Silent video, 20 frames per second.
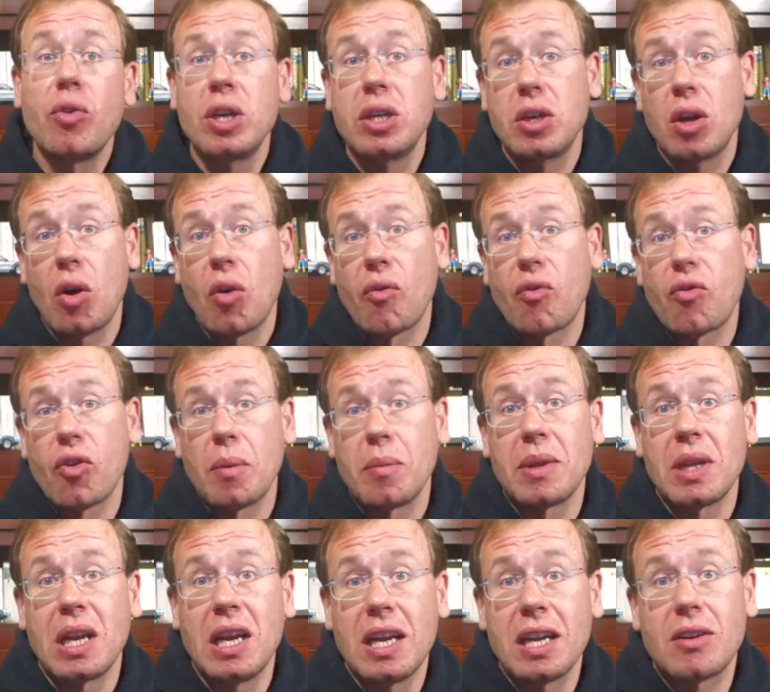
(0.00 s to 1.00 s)
we know
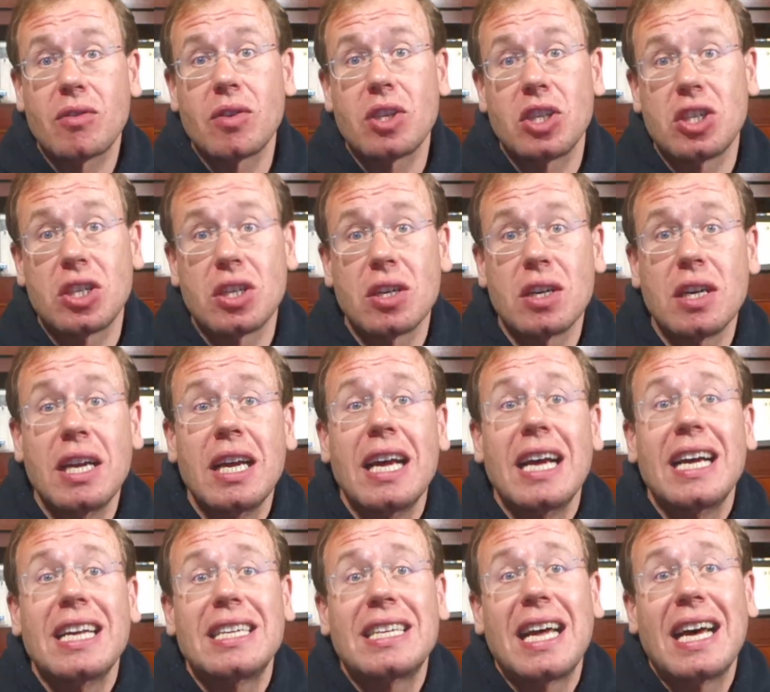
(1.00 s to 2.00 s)
from the literature
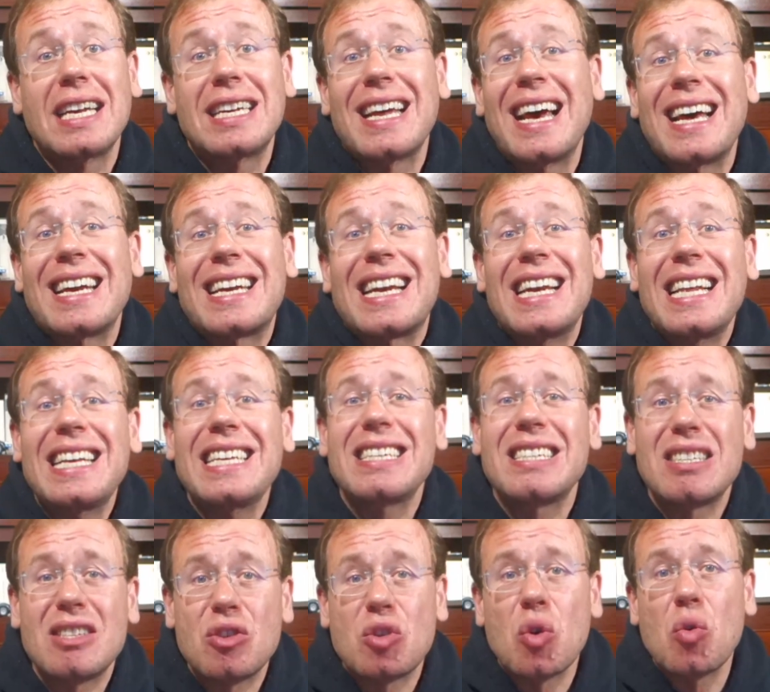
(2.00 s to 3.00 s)
that at
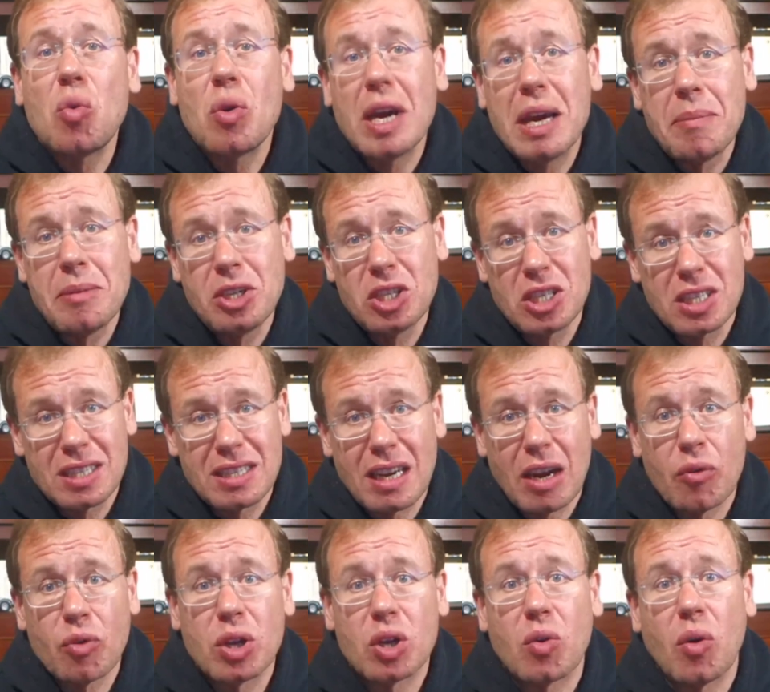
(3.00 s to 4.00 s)
least two images
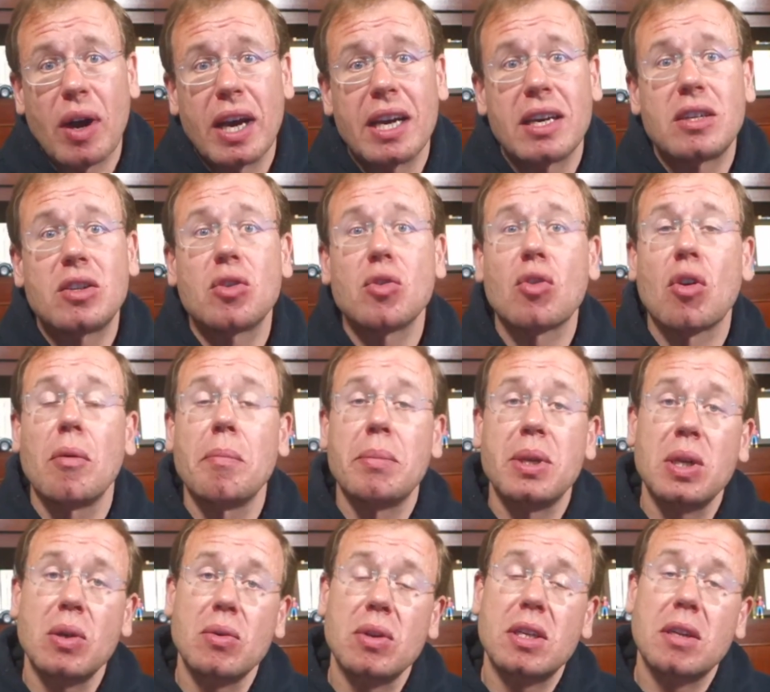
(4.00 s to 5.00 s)
are required to
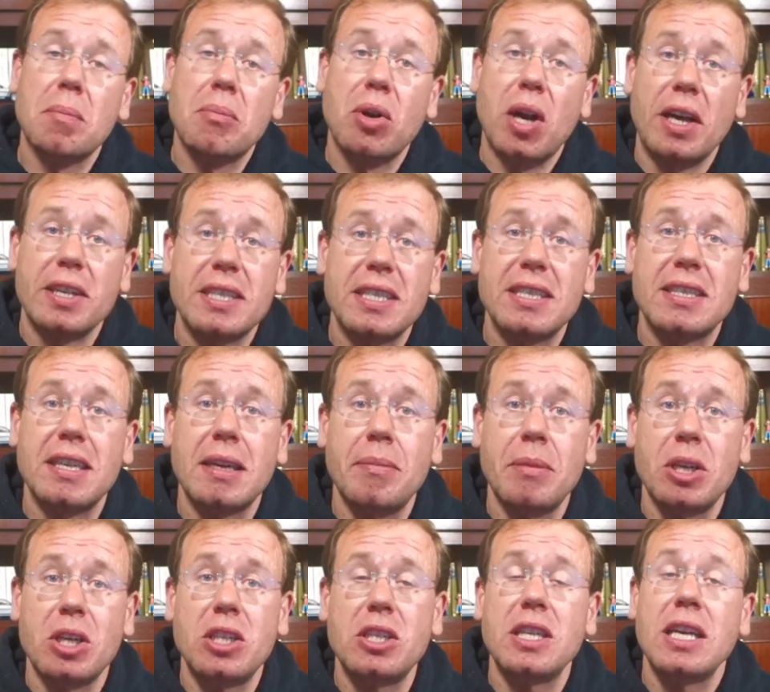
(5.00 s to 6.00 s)
compute the processed
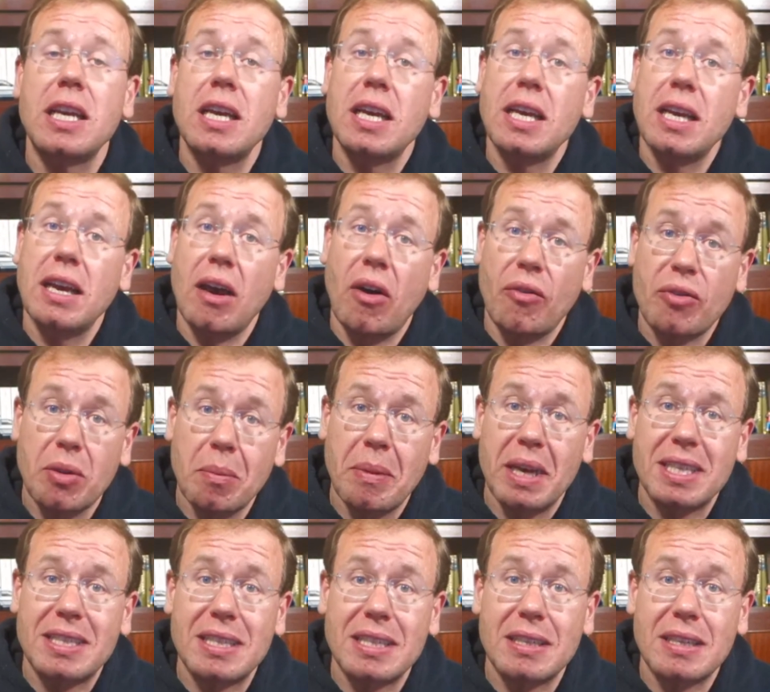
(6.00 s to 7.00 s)
image of the
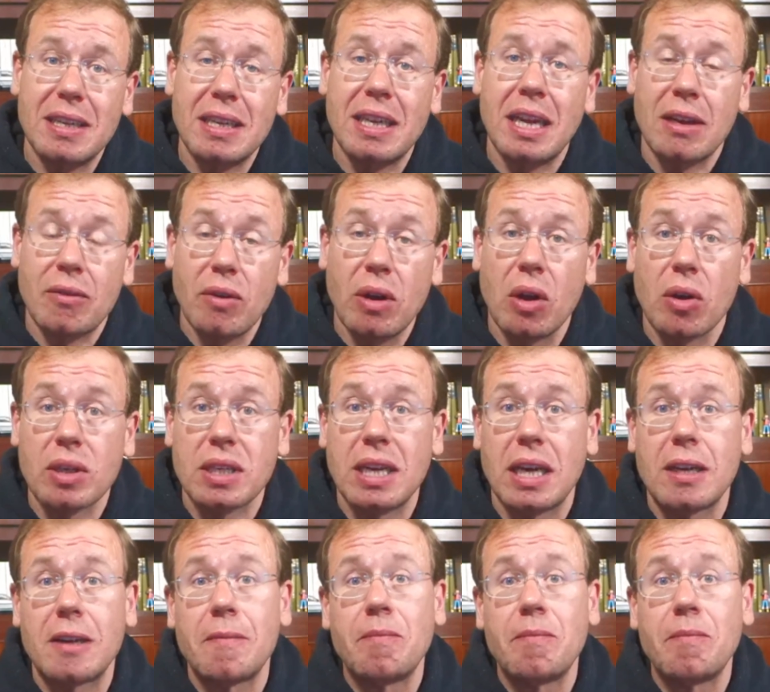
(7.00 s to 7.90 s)
methods that we looked at.